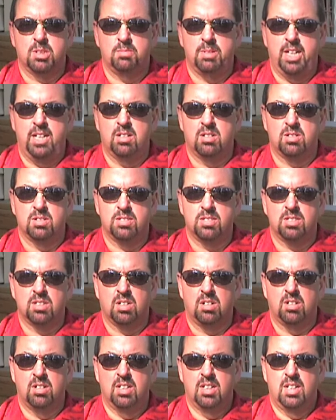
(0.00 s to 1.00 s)
tomatoes.
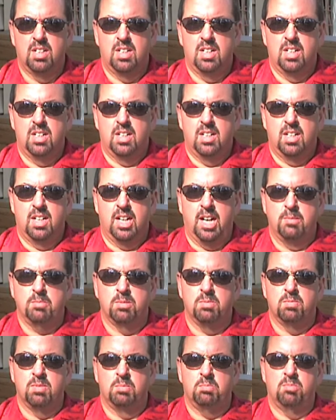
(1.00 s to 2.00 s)
So
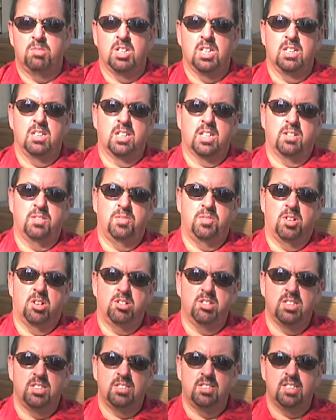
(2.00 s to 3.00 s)
I'm really looking
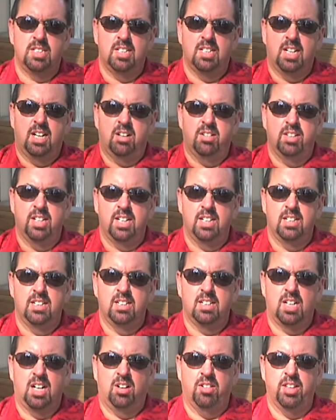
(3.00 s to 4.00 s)
forward to seeing how
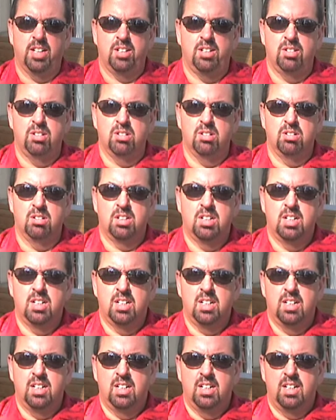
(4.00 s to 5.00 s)
they do.
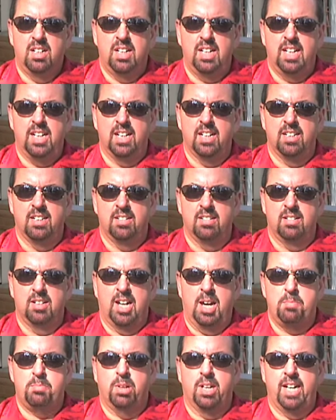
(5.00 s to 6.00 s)
And
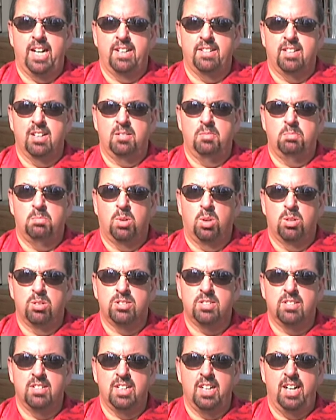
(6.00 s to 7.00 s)
I planted
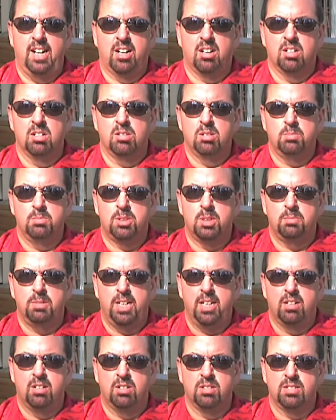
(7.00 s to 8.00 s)
mostly heirloom
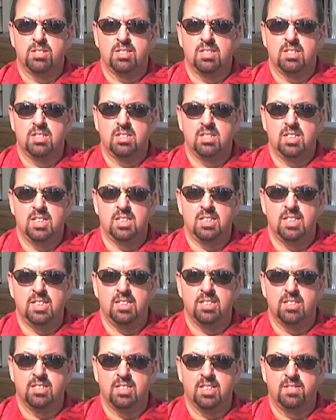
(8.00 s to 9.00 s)
tomatoes in
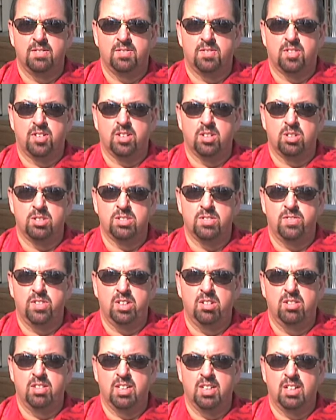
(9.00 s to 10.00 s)
these. And for those of
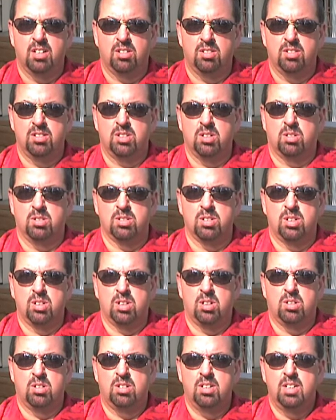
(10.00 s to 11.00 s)
you that don't
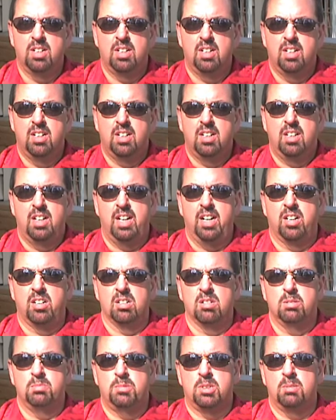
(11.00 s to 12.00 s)
know,
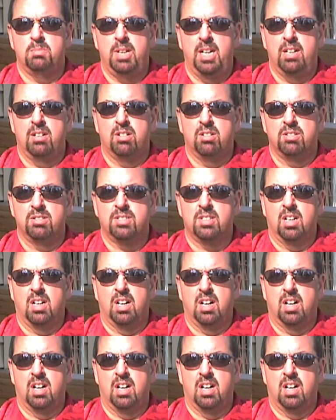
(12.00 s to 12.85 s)
heirloom tomatoes